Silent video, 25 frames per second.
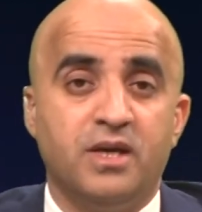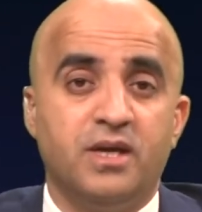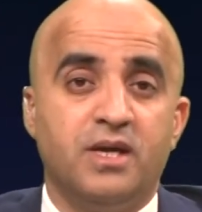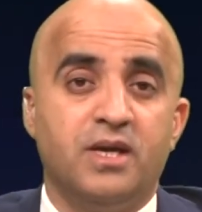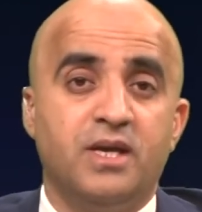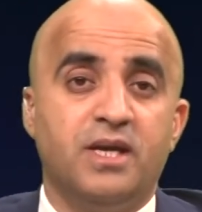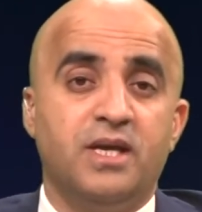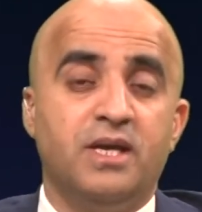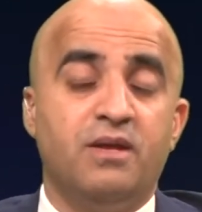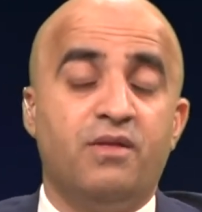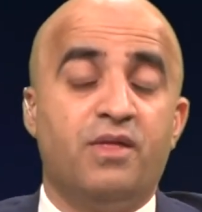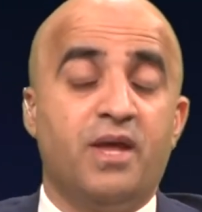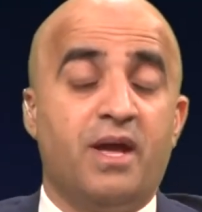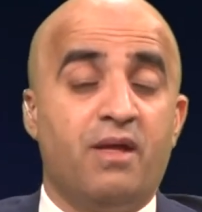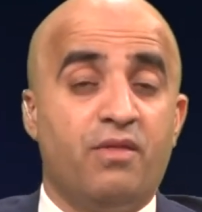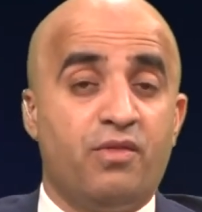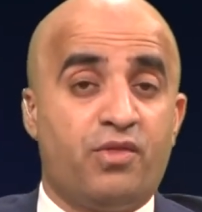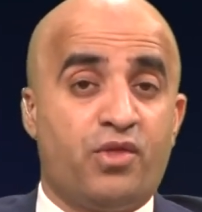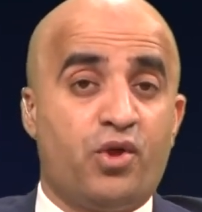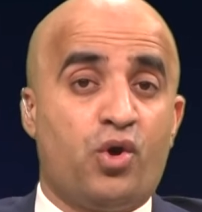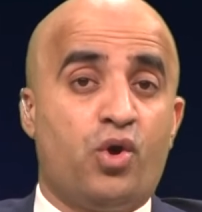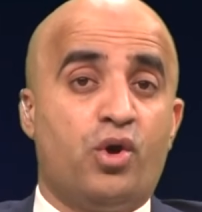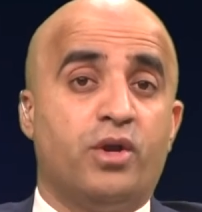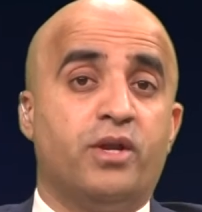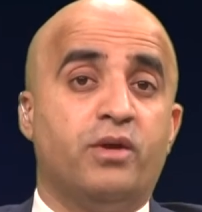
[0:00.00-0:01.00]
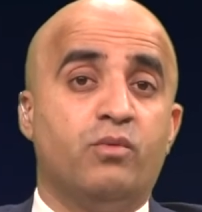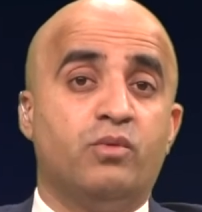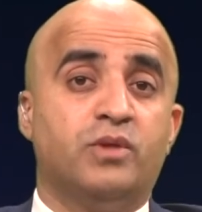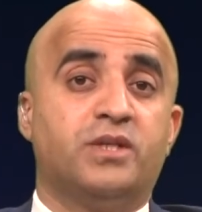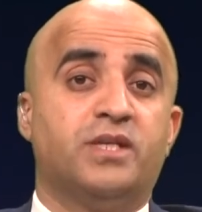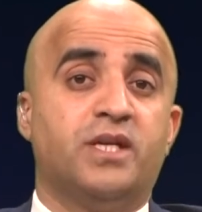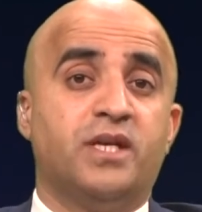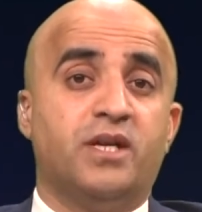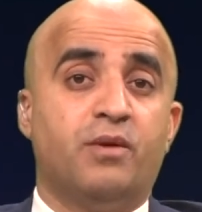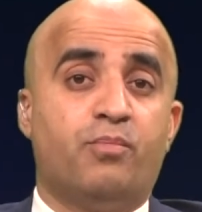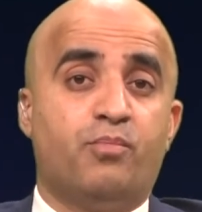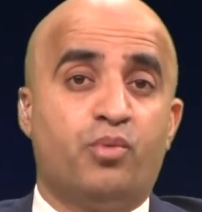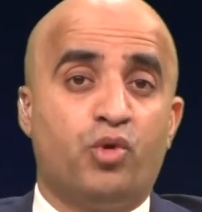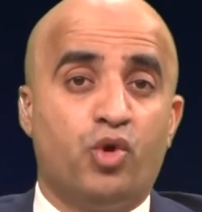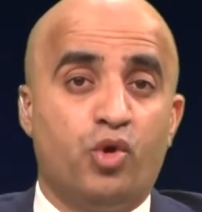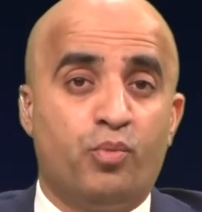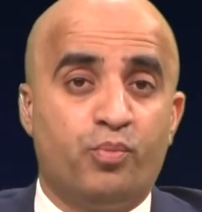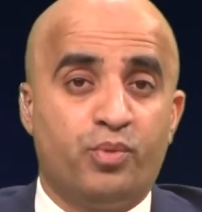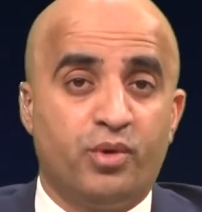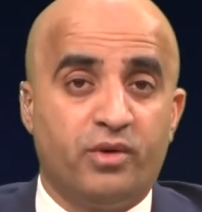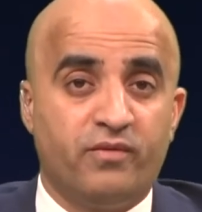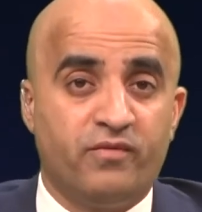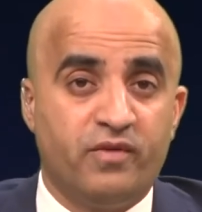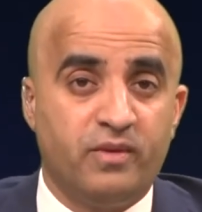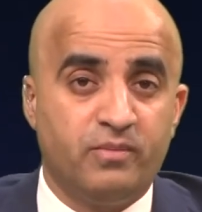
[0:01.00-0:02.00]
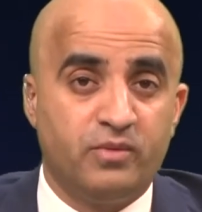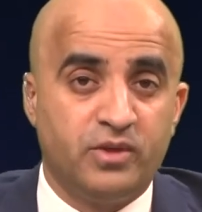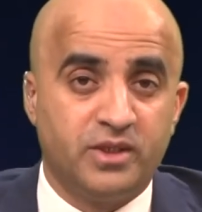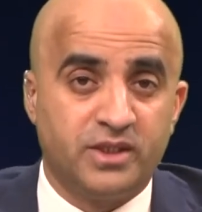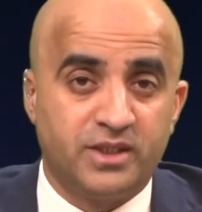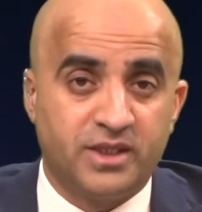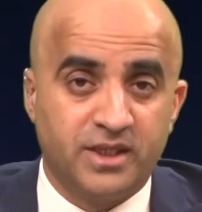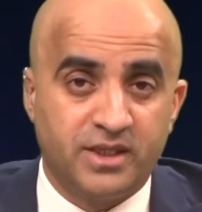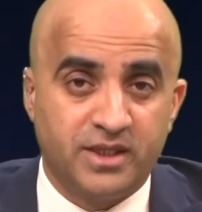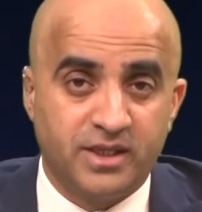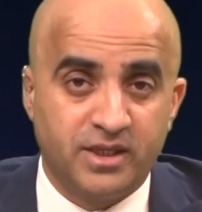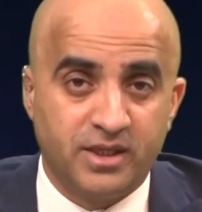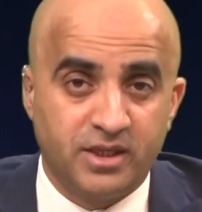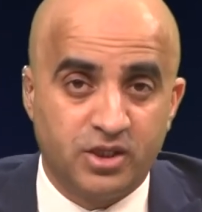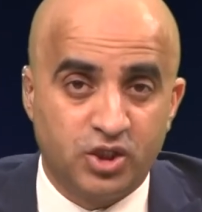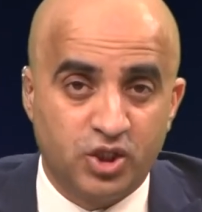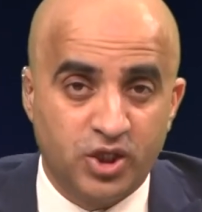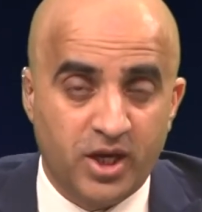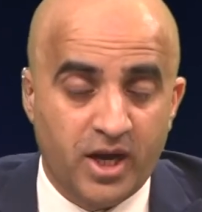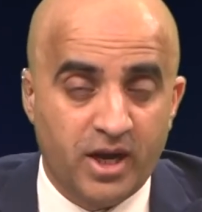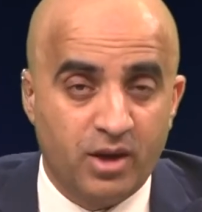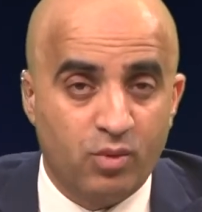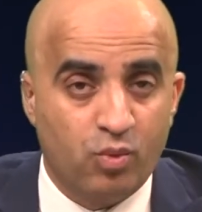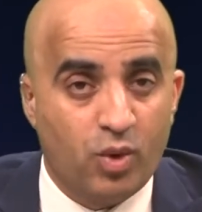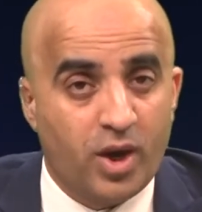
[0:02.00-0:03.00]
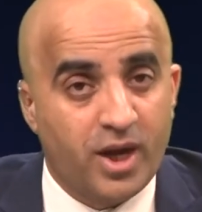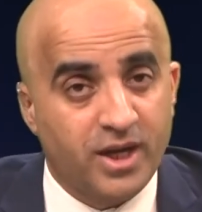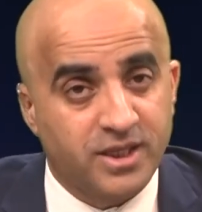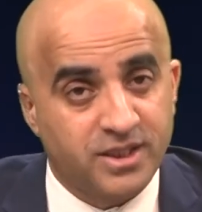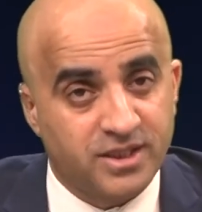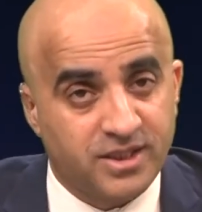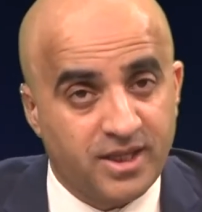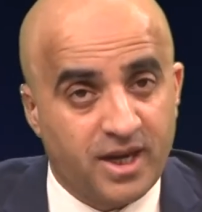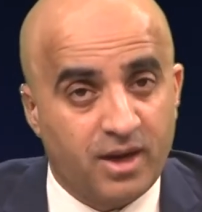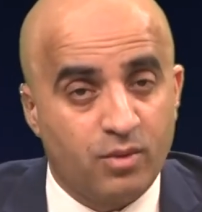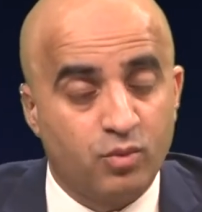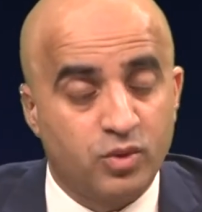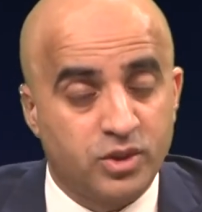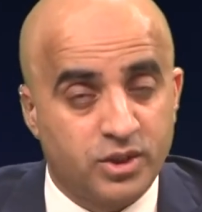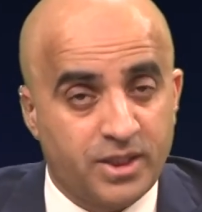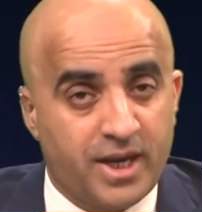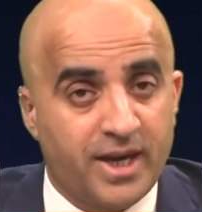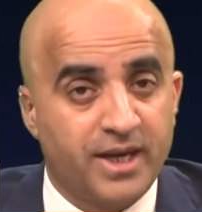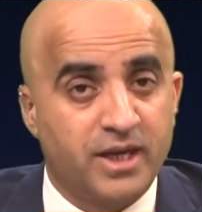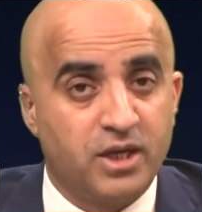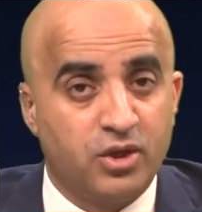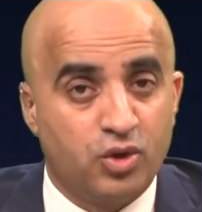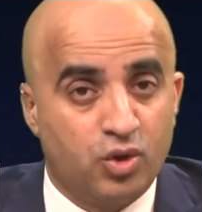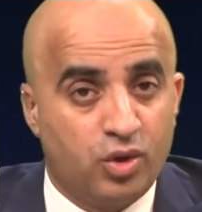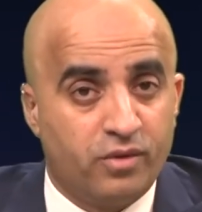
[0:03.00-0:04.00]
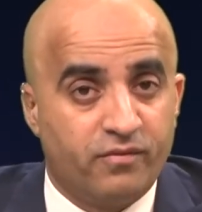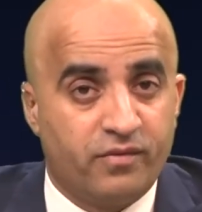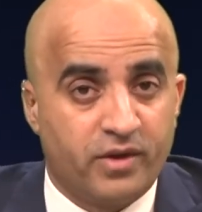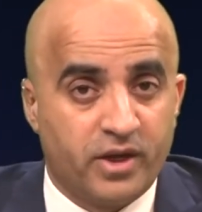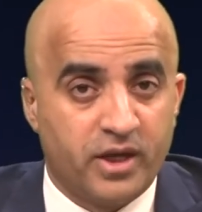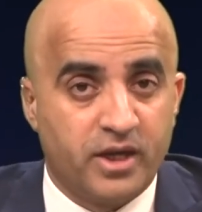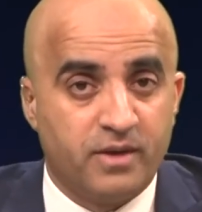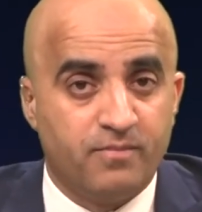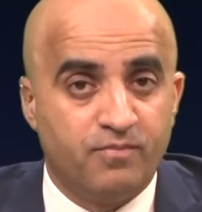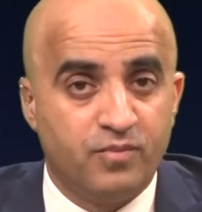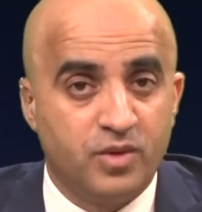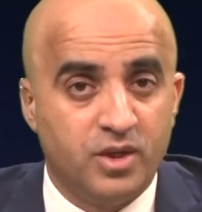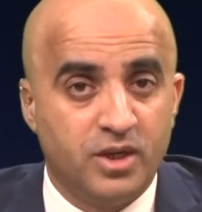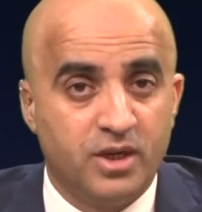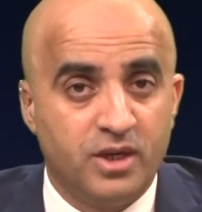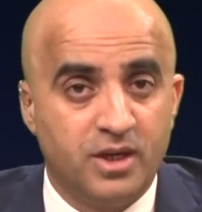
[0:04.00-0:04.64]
He then thought it was inappropriate of him to sit in the chair whilst that was hanging over him.